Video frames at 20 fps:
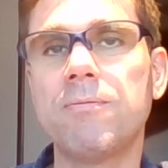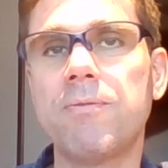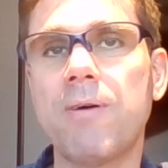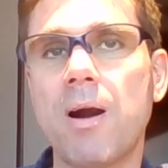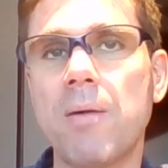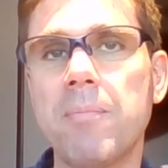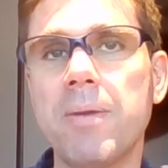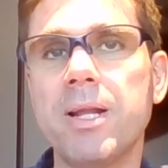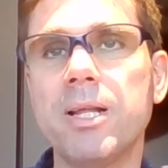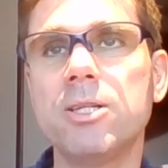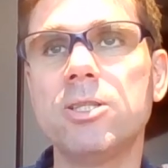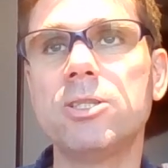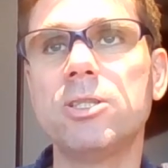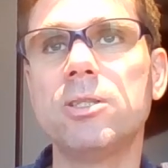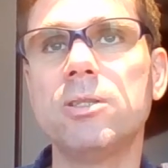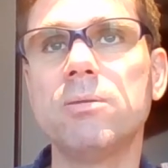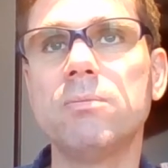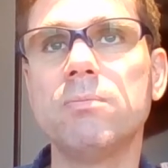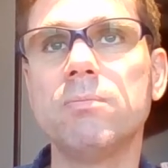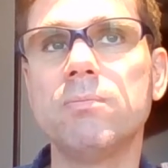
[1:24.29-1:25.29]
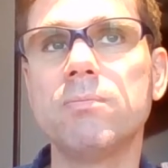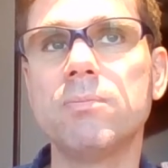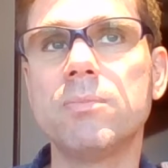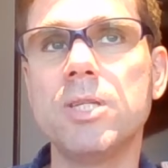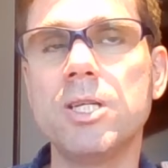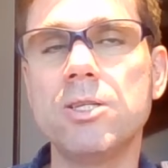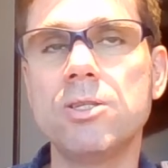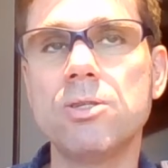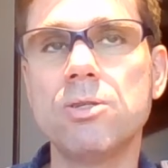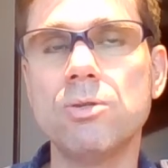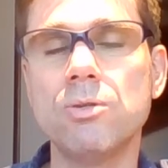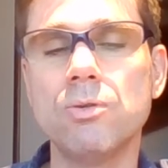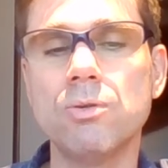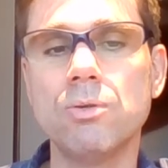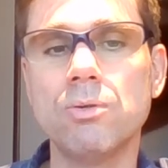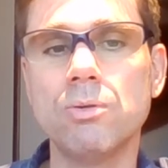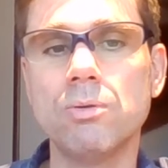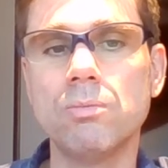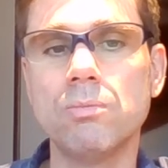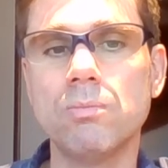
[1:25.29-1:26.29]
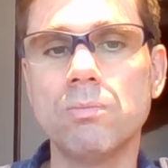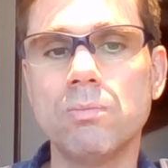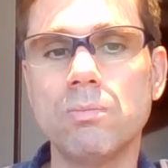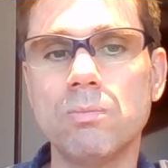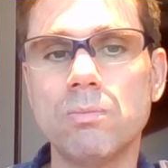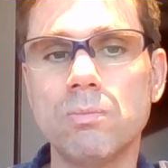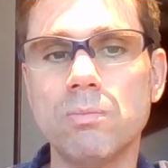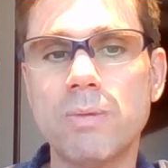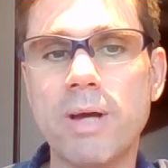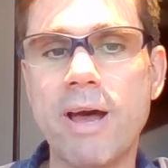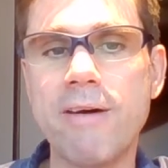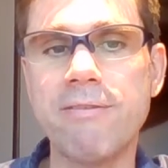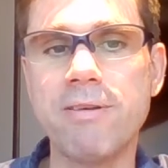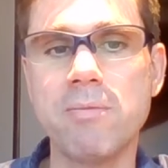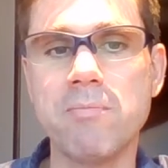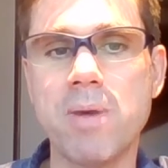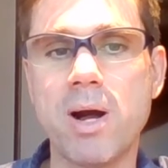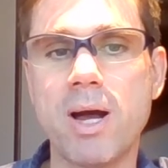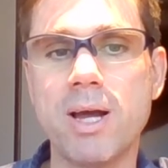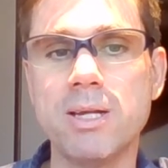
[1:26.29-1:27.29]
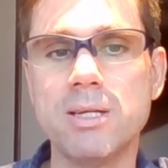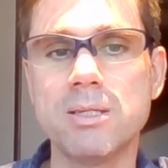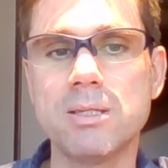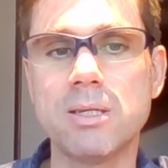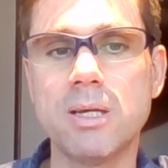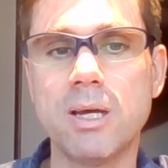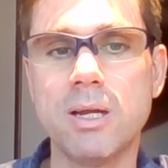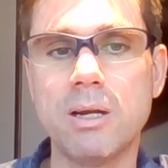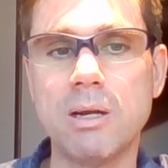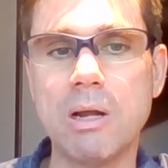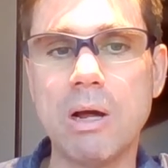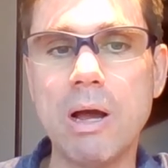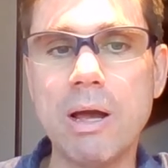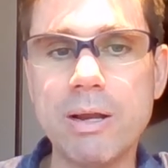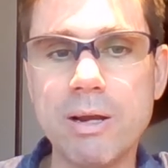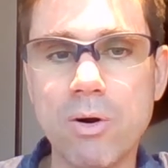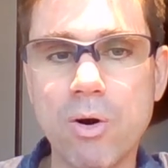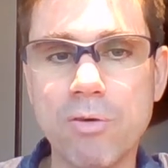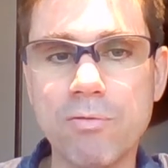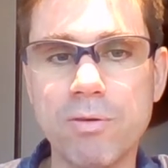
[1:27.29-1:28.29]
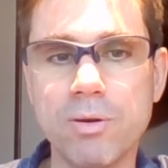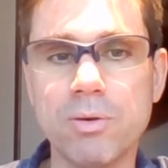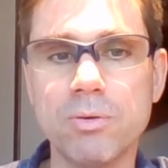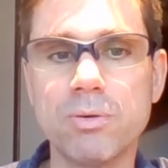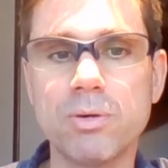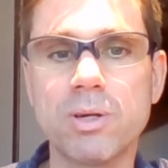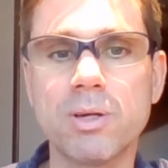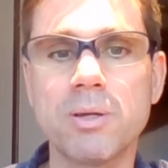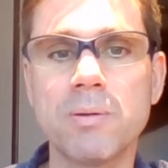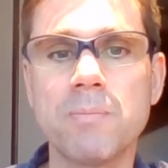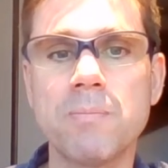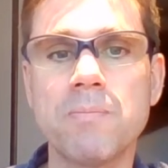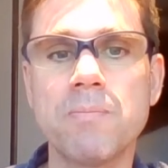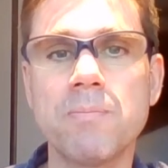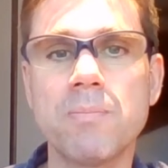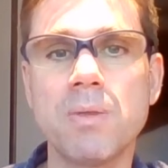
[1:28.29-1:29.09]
farm manager needs to have in mind and overlook.